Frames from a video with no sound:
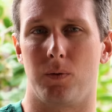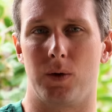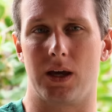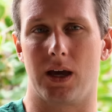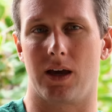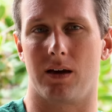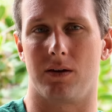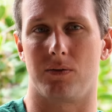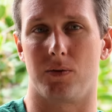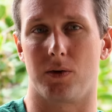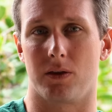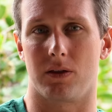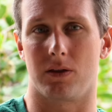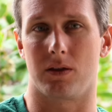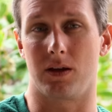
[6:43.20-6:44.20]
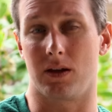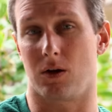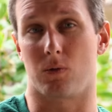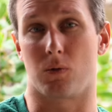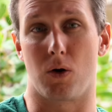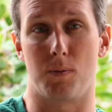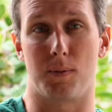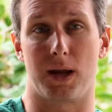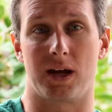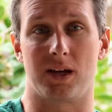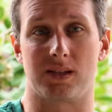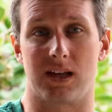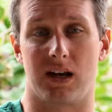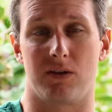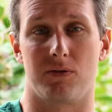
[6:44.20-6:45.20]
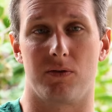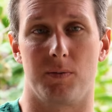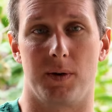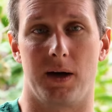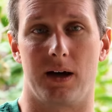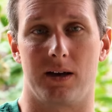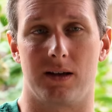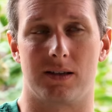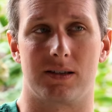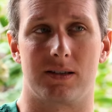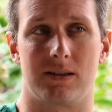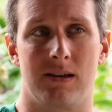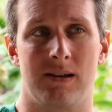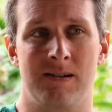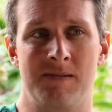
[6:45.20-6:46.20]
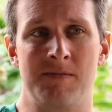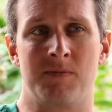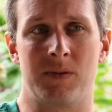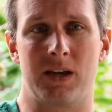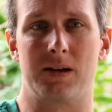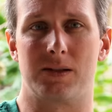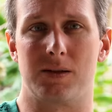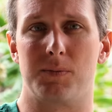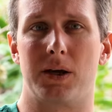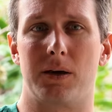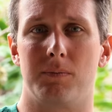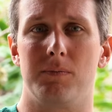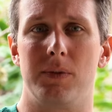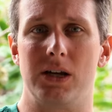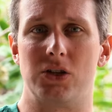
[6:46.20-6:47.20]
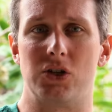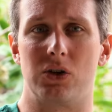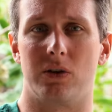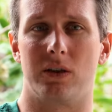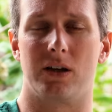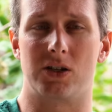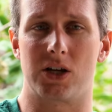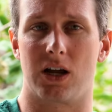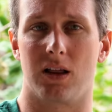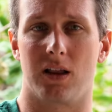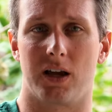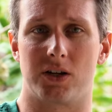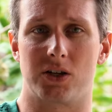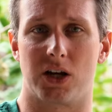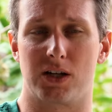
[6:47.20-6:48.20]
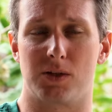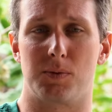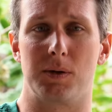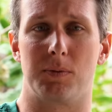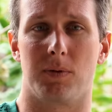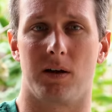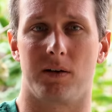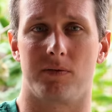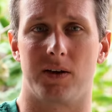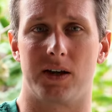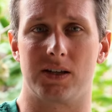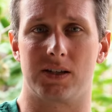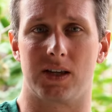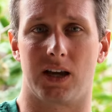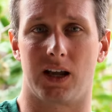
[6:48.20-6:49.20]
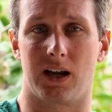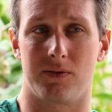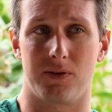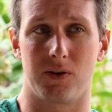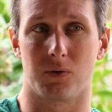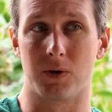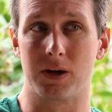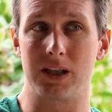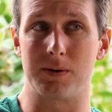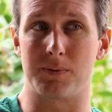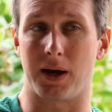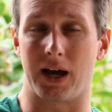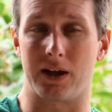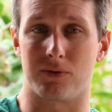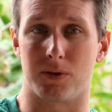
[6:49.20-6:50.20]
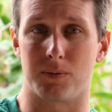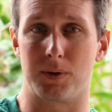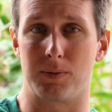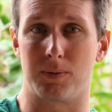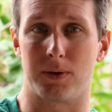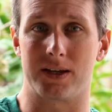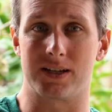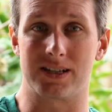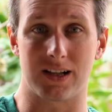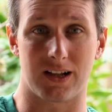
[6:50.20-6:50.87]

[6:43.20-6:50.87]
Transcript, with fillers: that we have with you know a Romanized alphabet. It's it's a big issue that a lot of Chinese people are facing, and I feel really bad for the people that